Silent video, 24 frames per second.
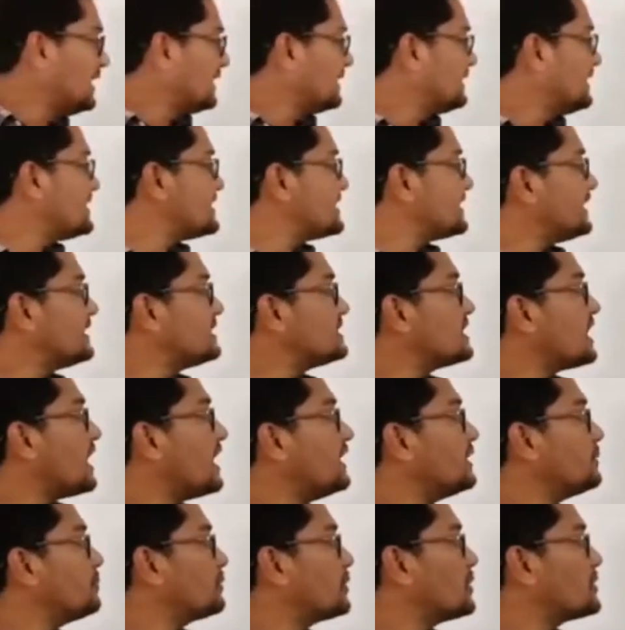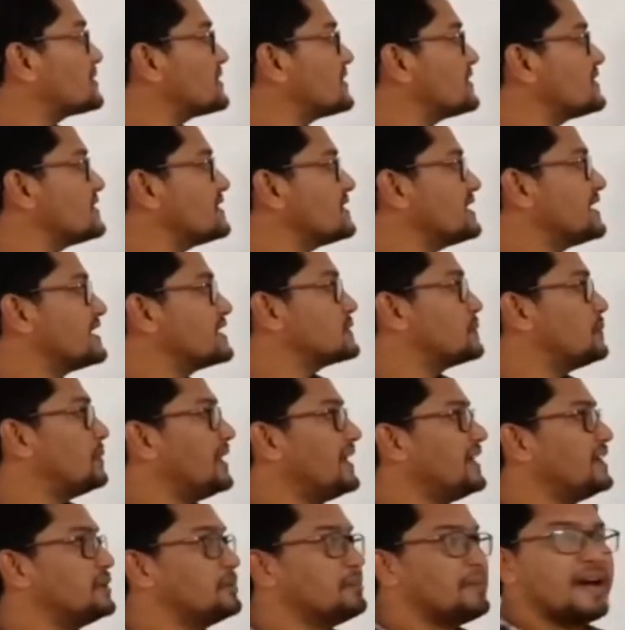This entire process is
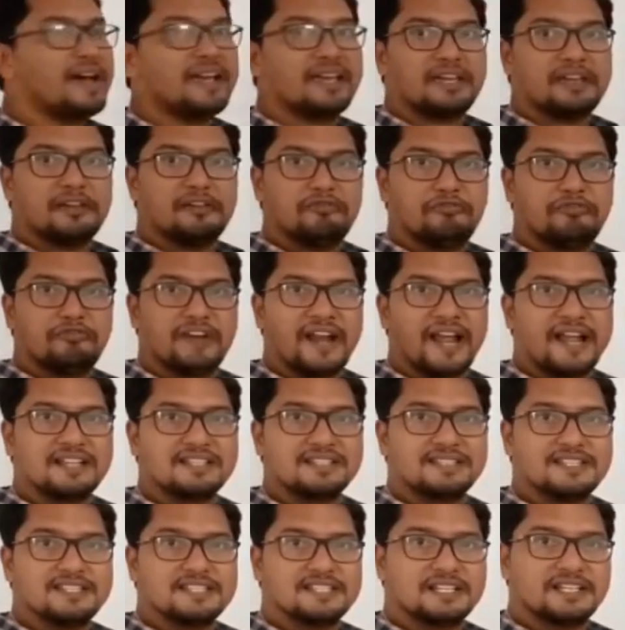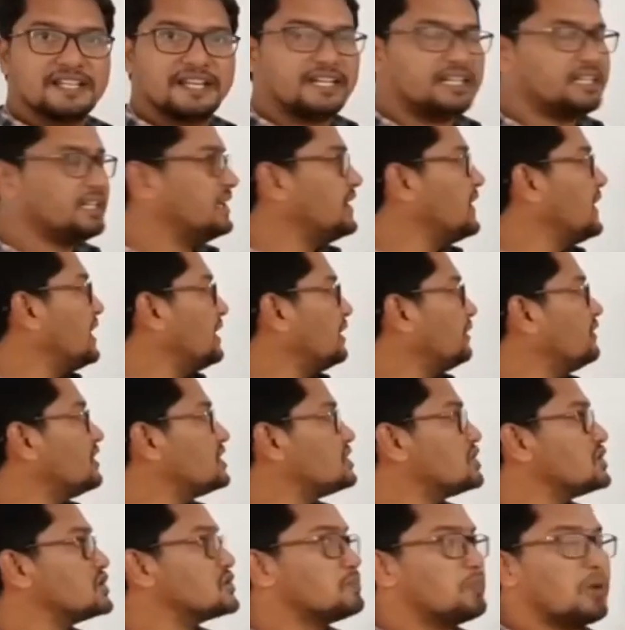explained by Francis Crick,
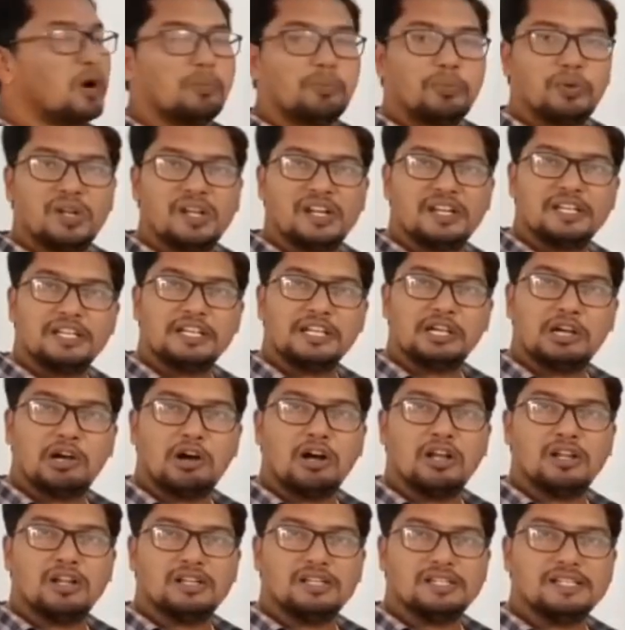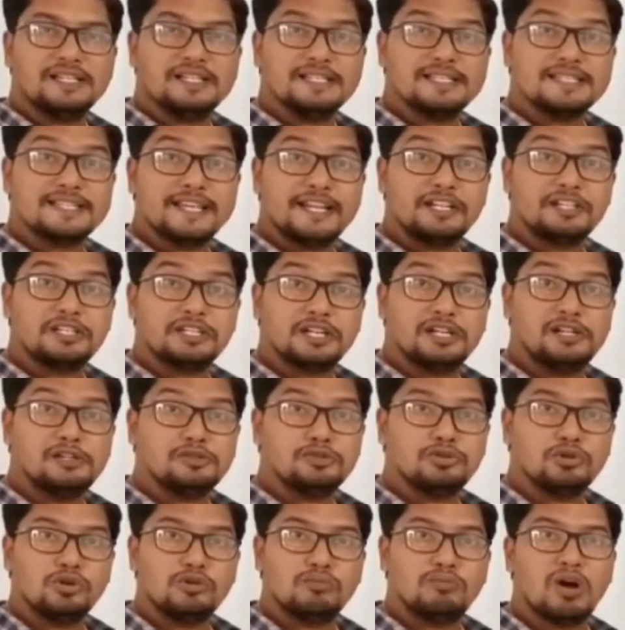which is popularly called central
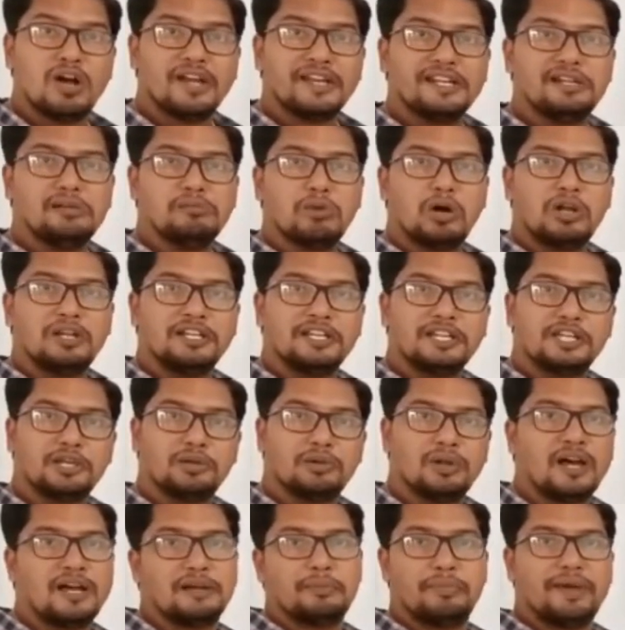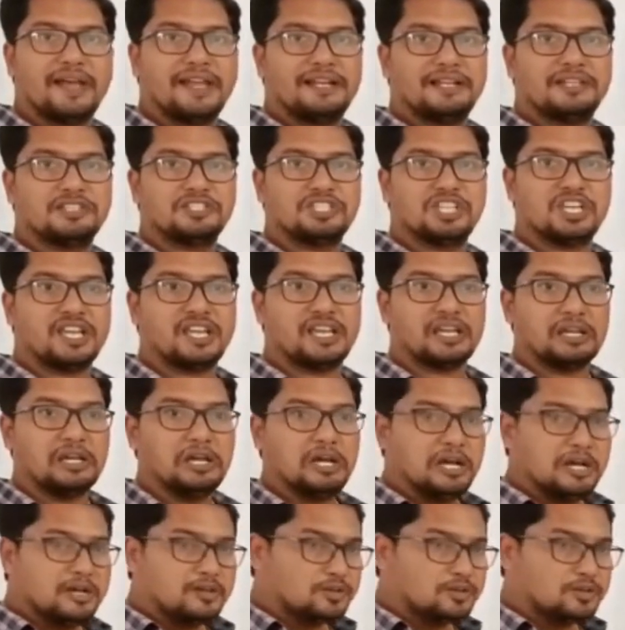dogma in molecular biology.